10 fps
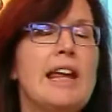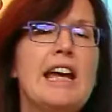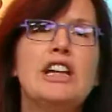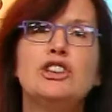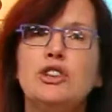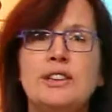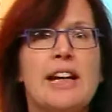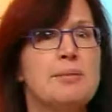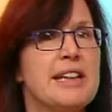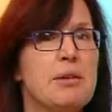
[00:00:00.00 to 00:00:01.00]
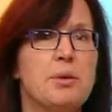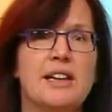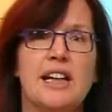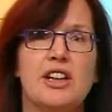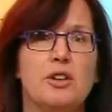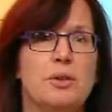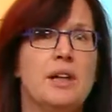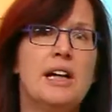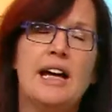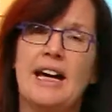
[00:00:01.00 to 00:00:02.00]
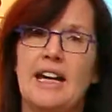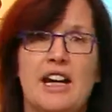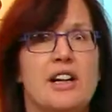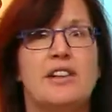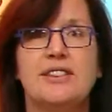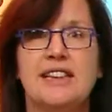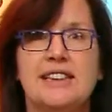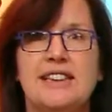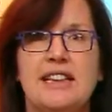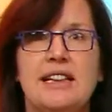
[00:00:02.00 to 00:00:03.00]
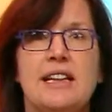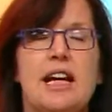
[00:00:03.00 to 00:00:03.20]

And 2 times 8 would get you an area of 16,